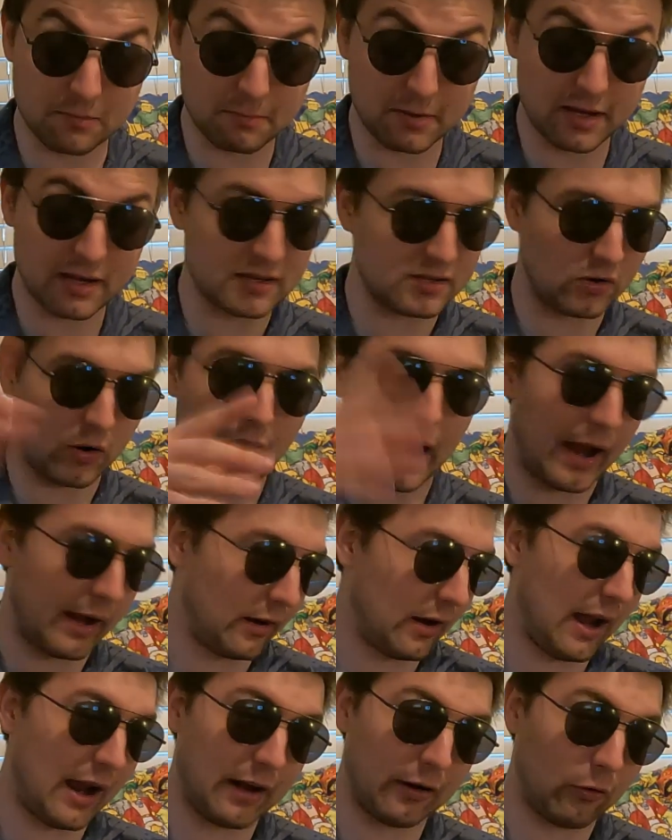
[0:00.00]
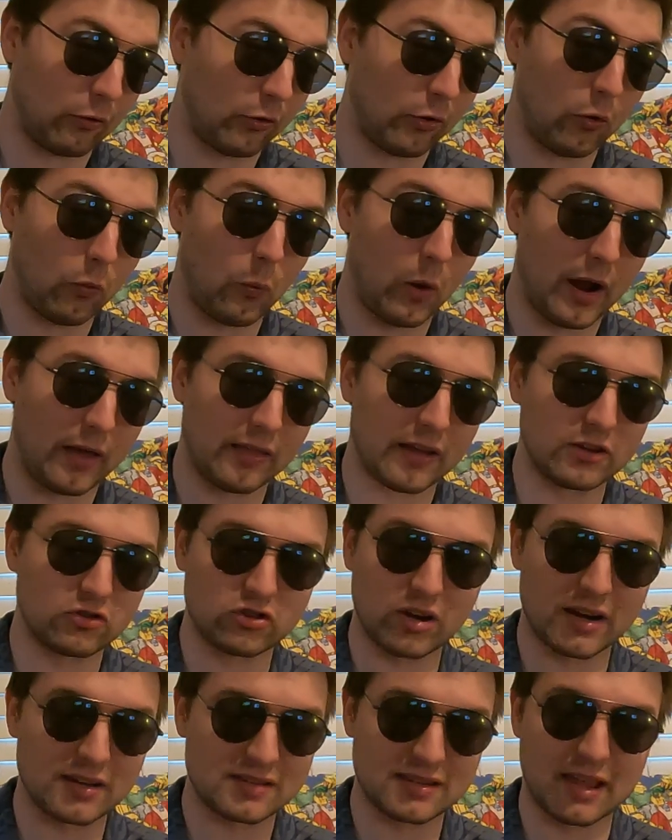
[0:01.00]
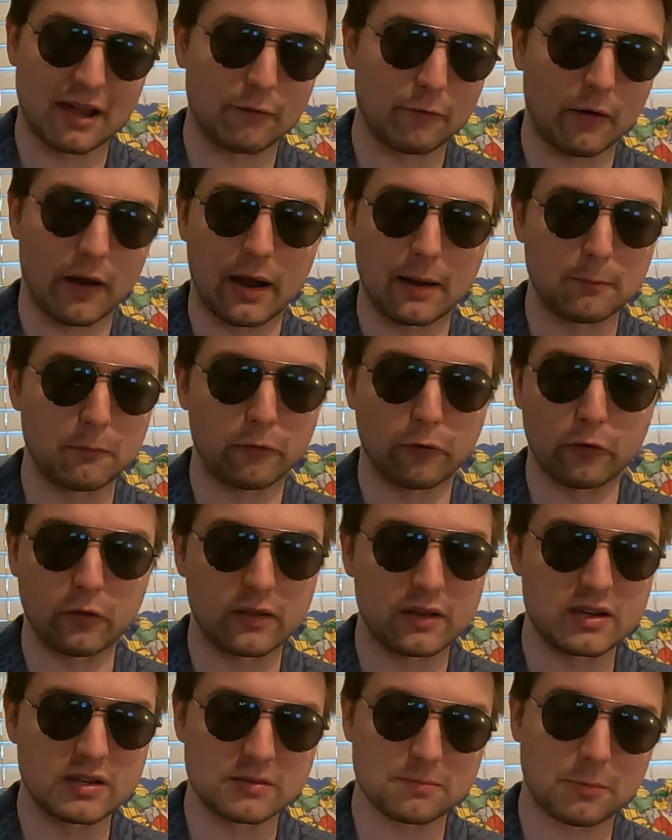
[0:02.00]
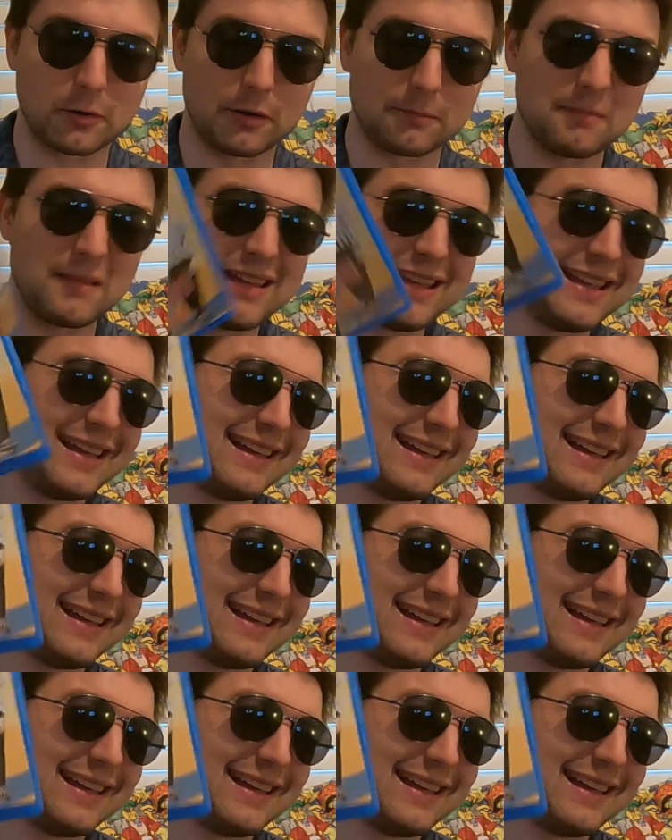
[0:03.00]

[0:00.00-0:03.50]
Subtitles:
to be, so I don't know why they chased that vibe for these, but